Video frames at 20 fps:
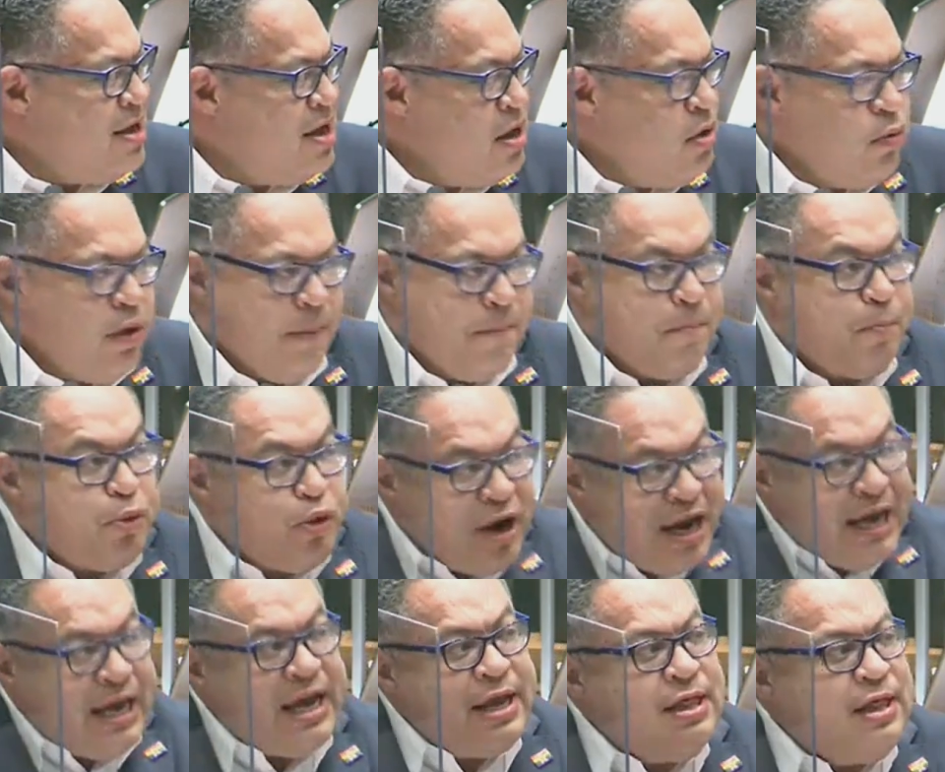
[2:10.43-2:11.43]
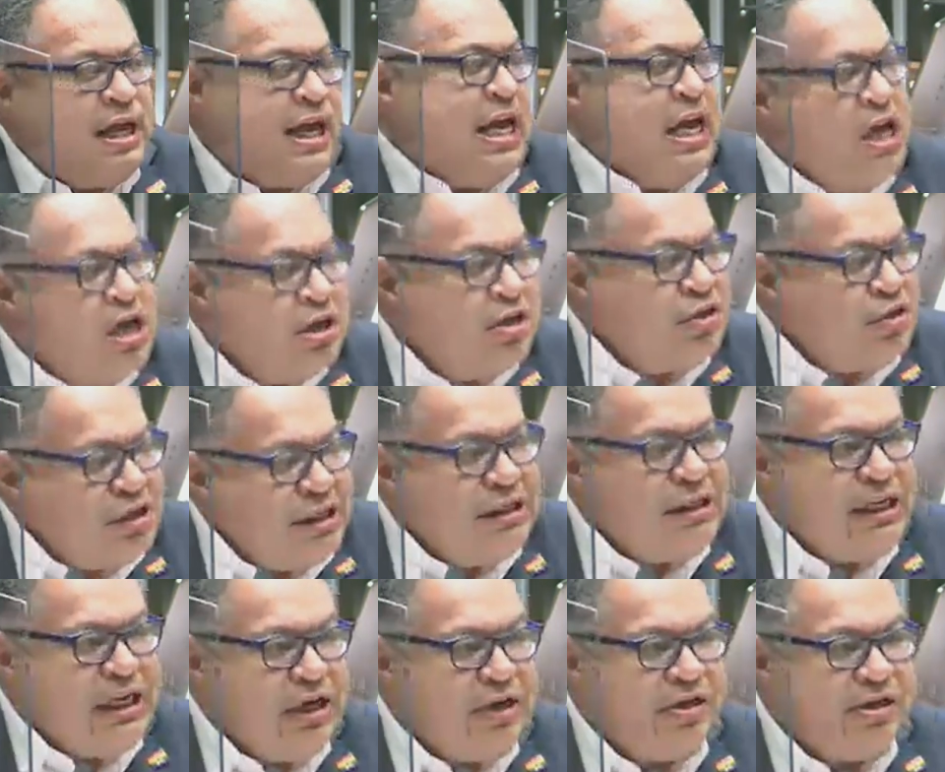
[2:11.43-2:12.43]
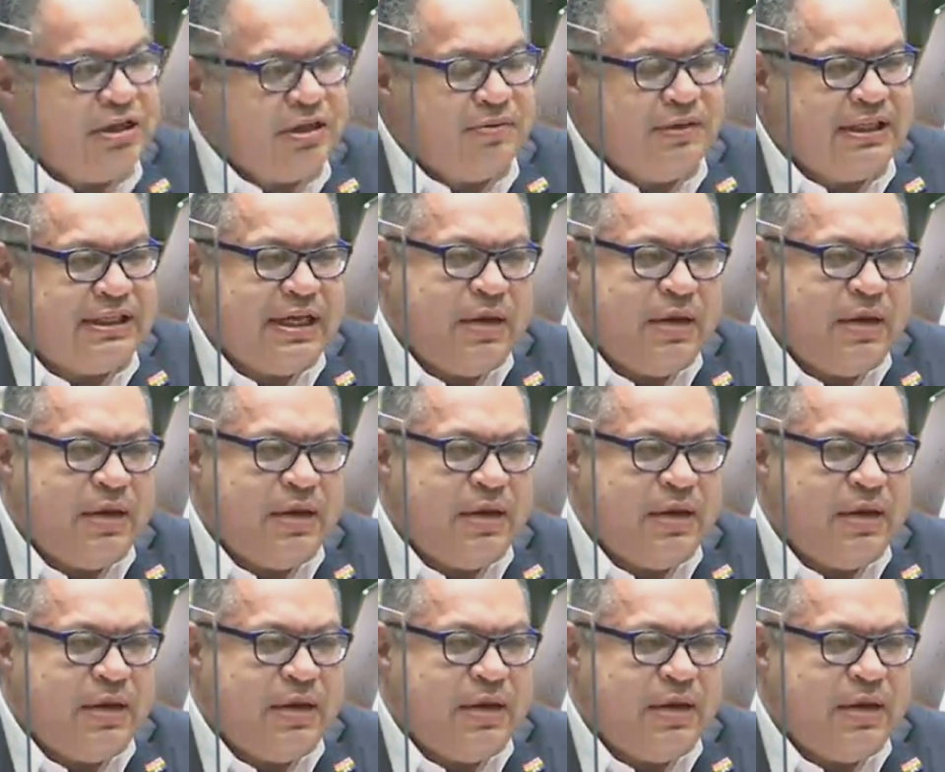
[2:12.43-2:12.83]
We bring in the industry leaders and we say,